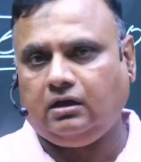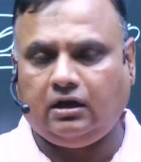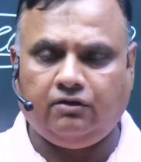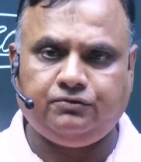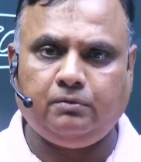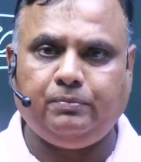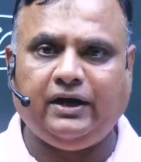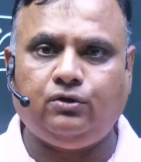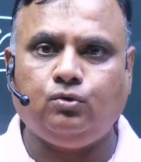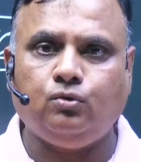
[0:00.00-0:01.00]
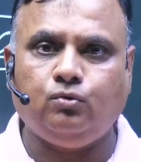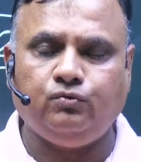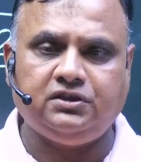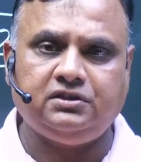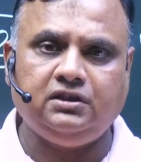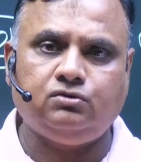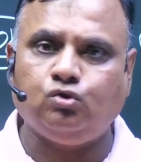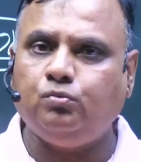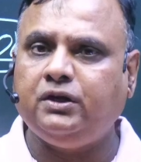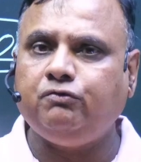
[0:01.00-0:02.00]
after Plato, we see
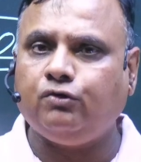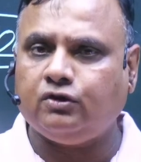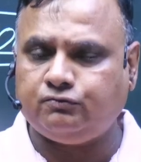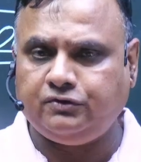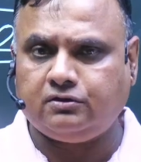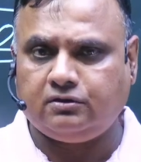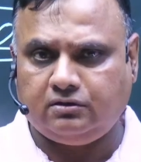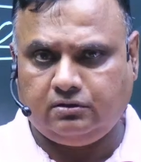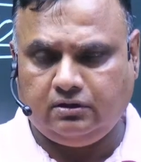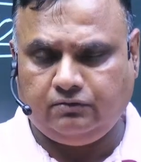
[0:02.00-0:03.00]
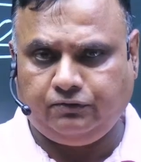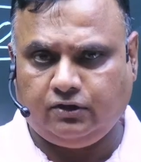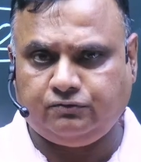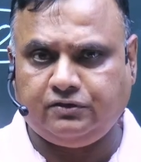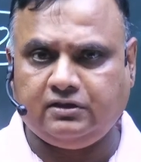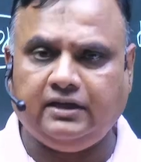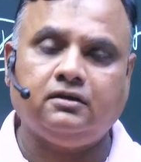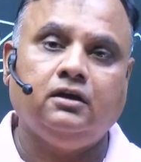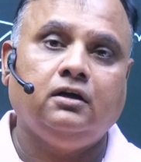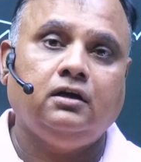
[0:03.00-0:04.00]
so many philosophers like
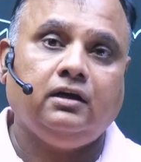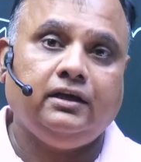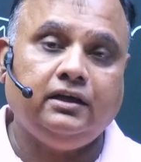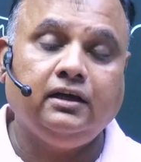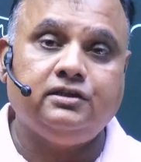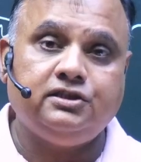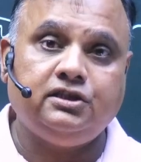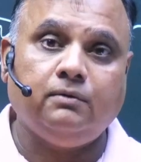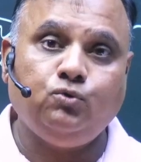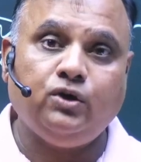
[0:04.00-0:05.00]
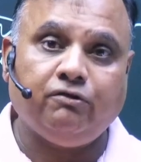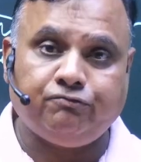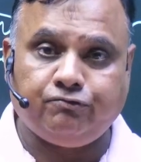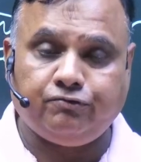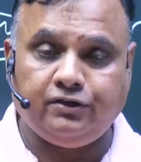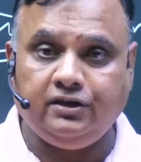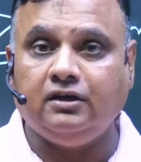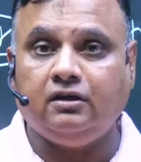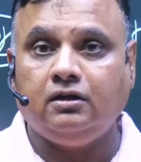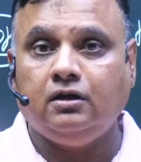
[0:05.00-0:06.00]
Hegel, GWF
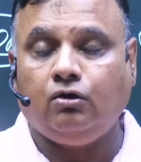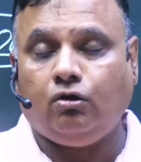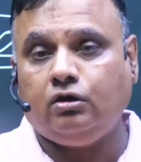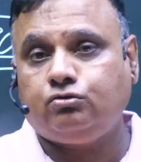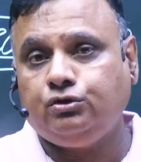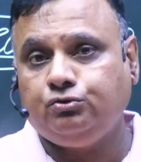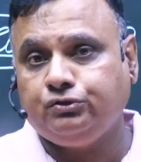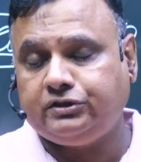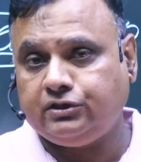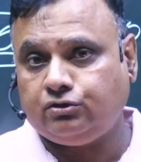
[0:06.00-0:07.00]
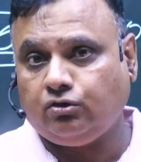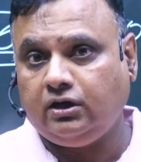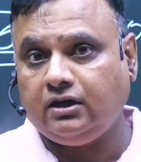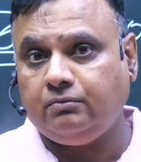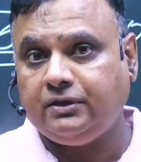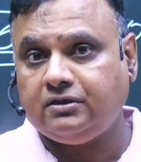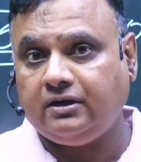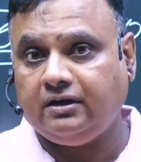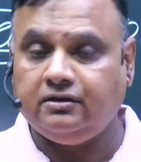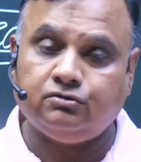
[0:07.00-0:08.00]
Hegel, also used historical method,
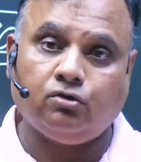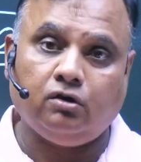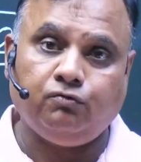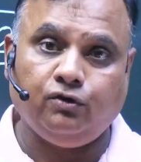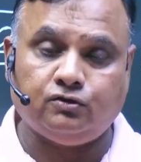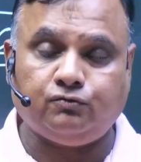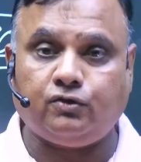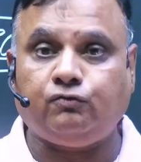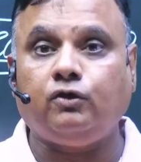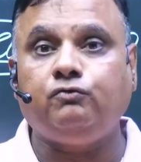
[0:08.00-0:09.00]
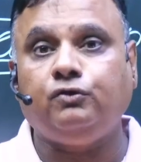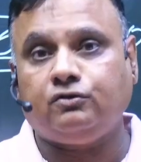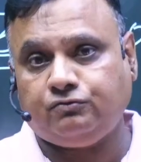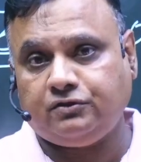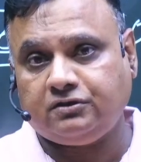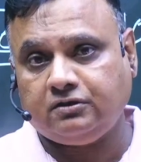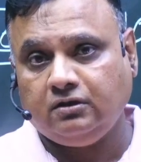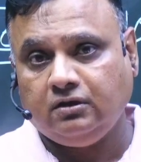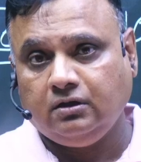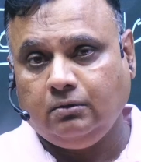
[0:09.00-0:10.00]
and he's called philosopher of all philosophers,
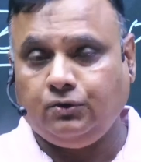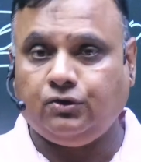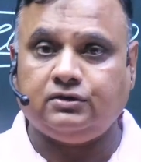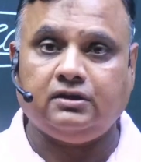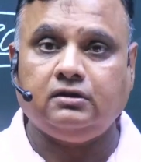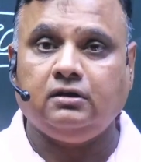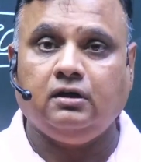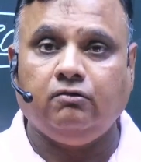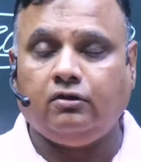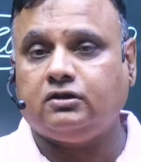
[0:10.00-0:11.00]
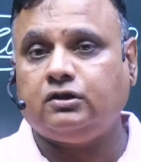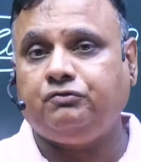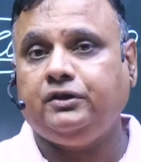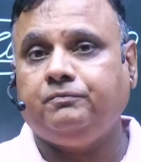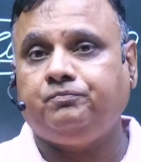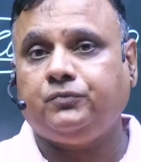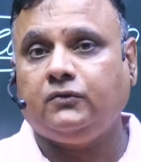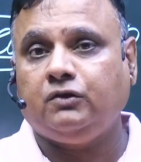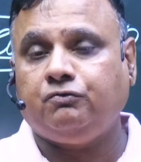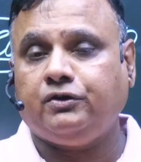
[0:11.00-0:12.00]
because in philosophy,
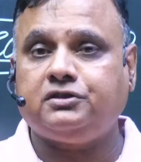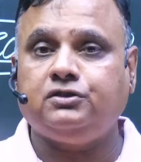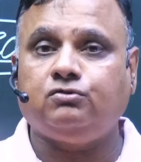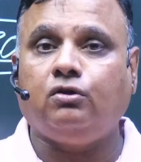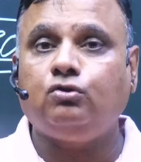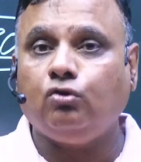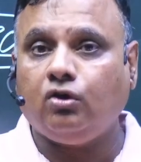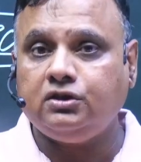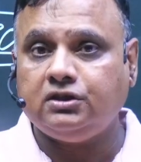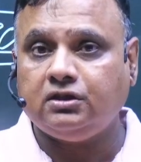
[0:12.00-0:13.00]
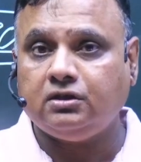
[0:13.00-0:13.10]
first is ontology,